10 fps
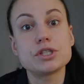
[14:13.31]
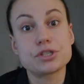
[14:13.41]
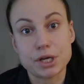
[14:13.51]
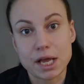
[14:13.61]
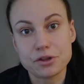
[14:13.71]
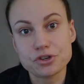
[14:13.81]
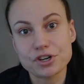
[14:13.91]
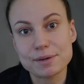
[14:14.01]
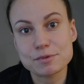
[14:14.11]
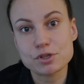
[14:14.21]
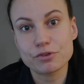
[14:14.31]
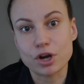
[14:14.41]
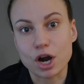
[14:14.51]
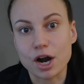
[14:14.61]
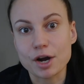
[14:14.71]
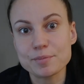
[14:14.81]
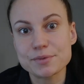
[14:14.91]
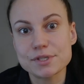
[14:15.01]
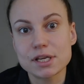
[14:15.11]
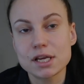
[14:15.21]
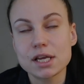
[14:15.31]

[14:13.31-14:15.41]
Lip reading: 300 grams of carbs,